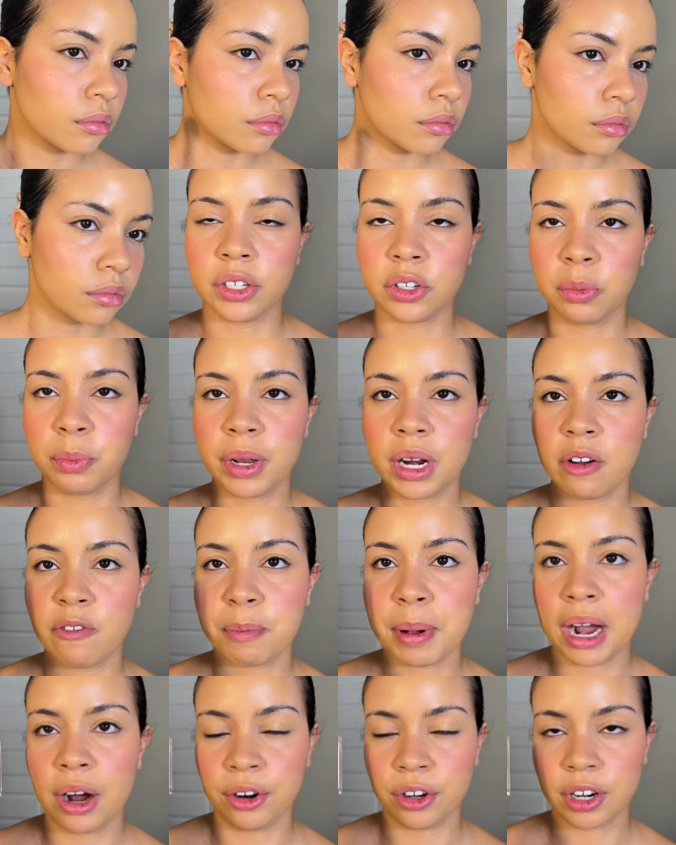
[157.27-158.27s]
Little bit
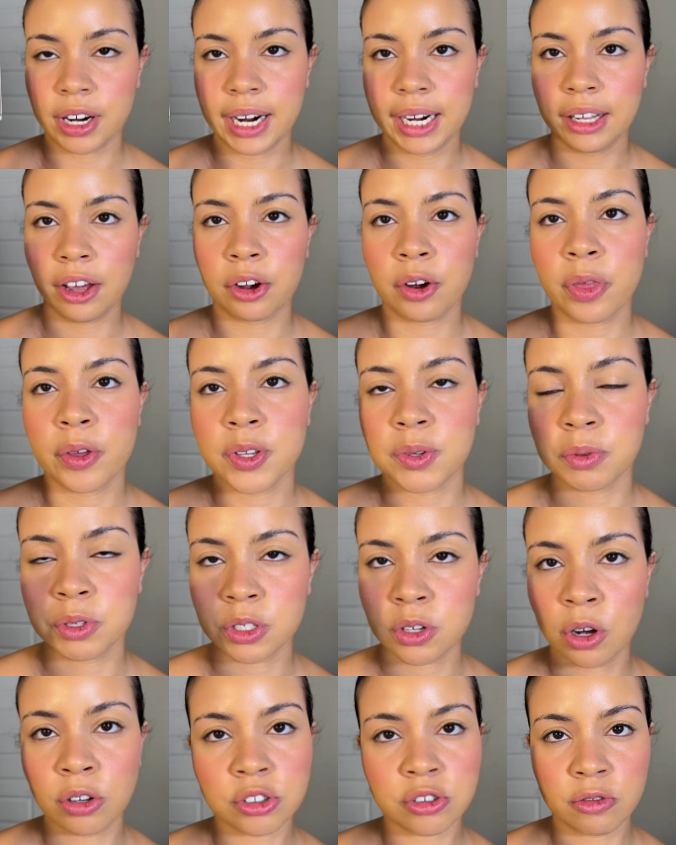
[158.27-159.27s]
of powder highlighter. This
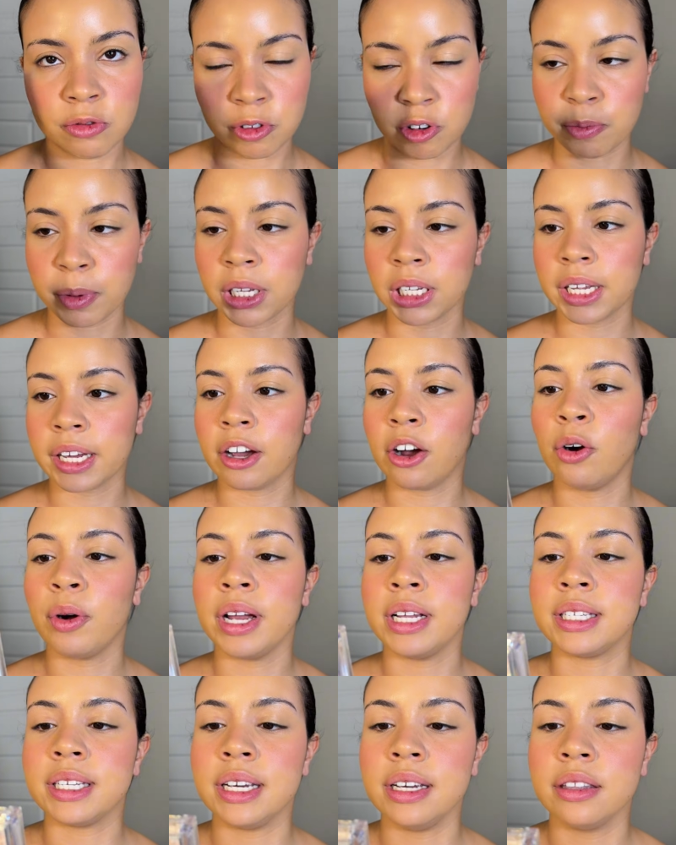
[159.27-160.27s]
one's also from
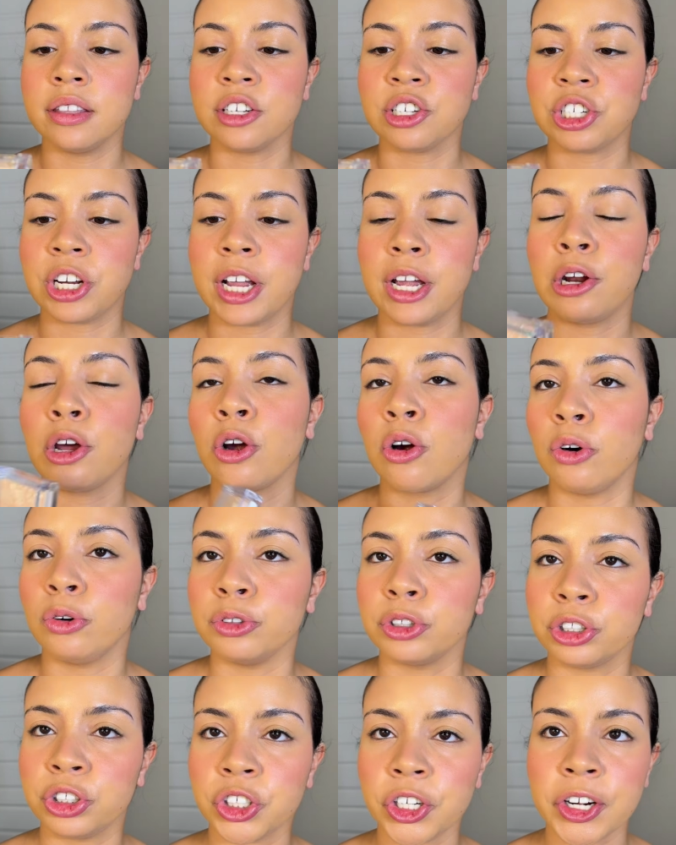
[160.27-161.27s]
Clio. It's in the shade
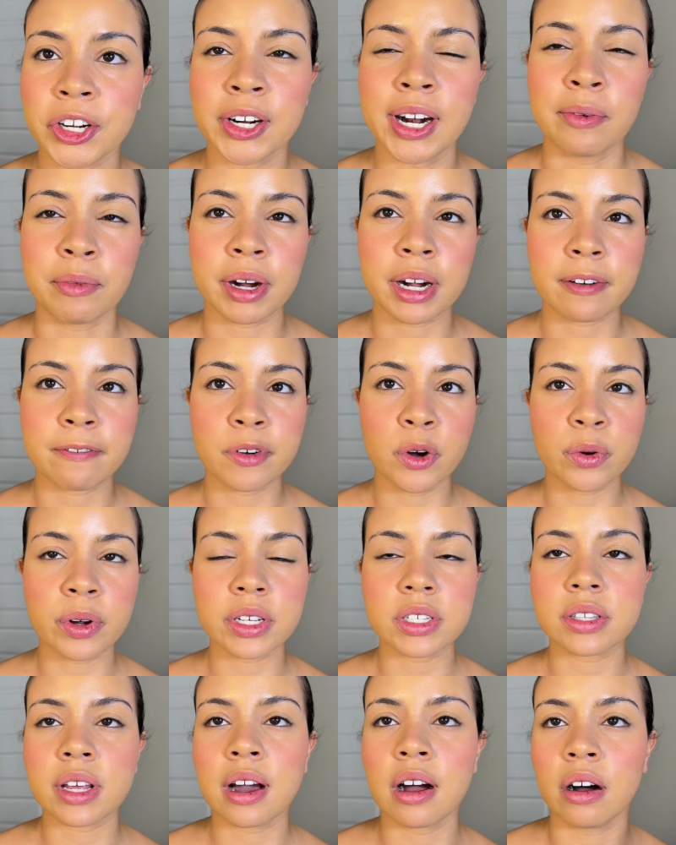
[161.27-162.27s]
Gold Sheer, and we're going to
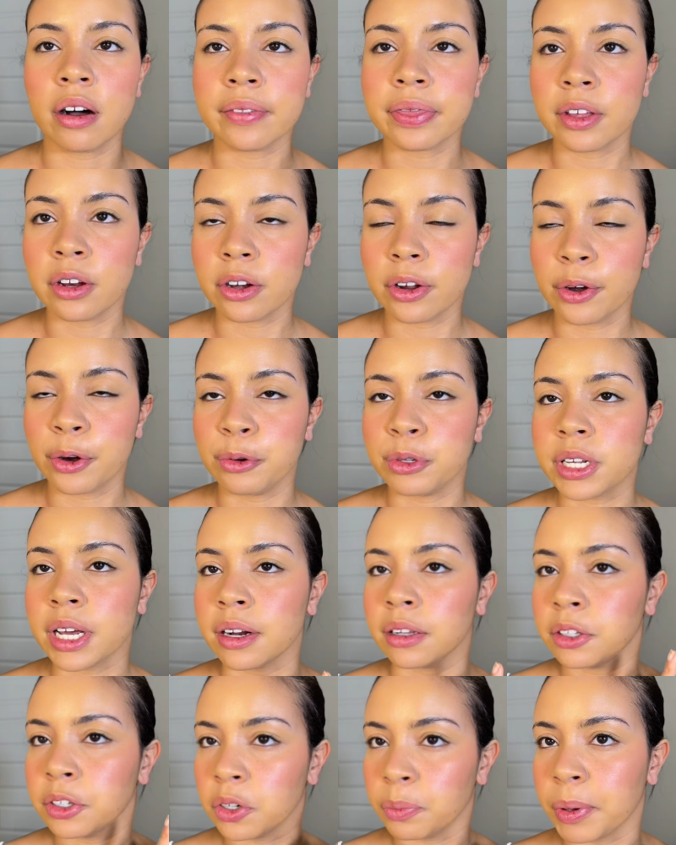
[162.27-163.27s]
focus that on the nose
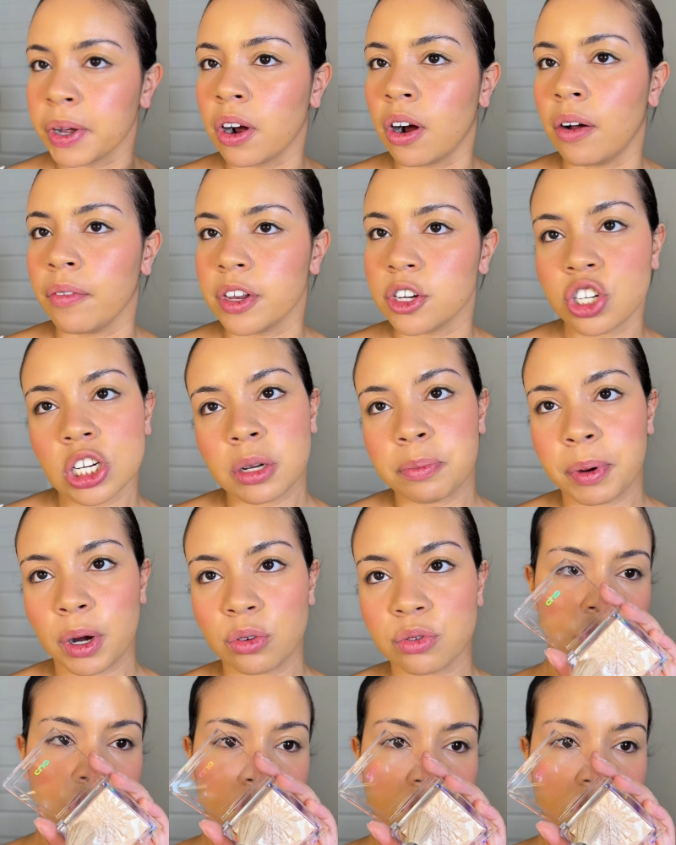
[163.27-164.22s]
and a little bit on the cheekbone.